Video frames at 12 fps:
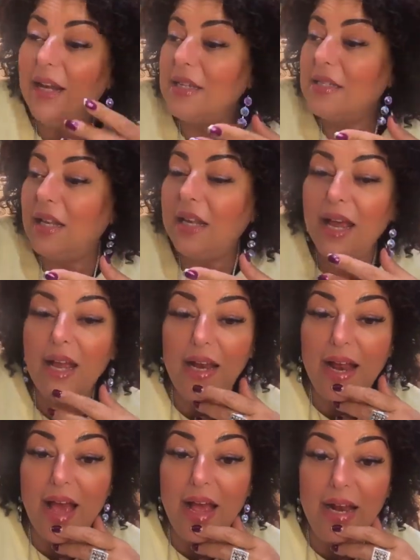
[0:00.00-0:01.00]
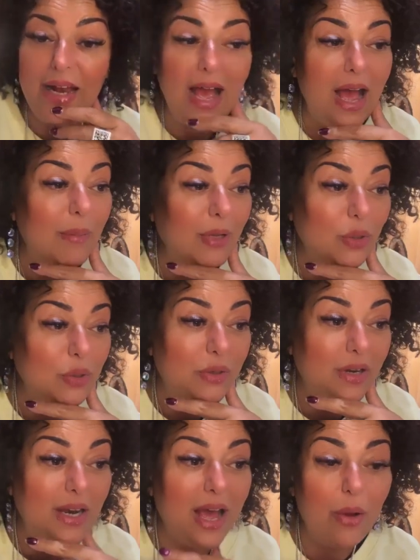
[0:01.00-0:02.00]
Yesterday, Elia, my
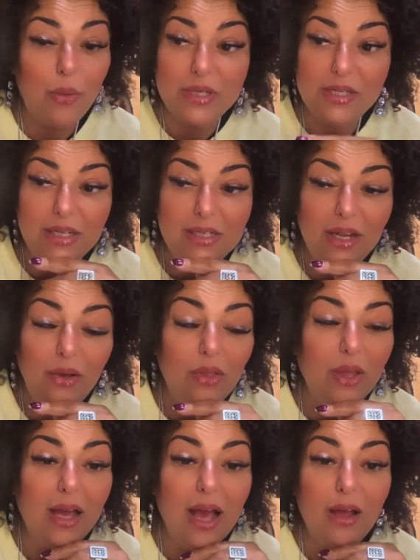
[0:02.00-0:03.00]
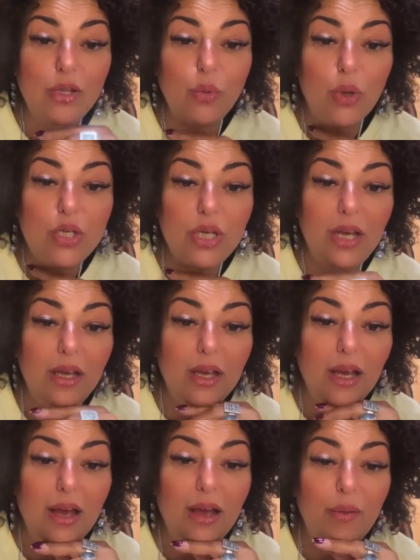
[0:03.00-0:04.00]
daughter and I were sitting on the couch
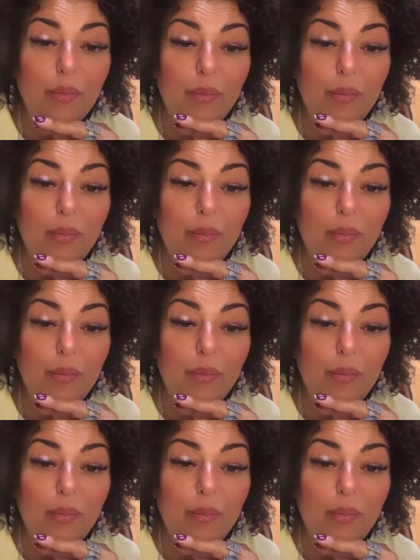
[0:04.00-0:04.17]
watching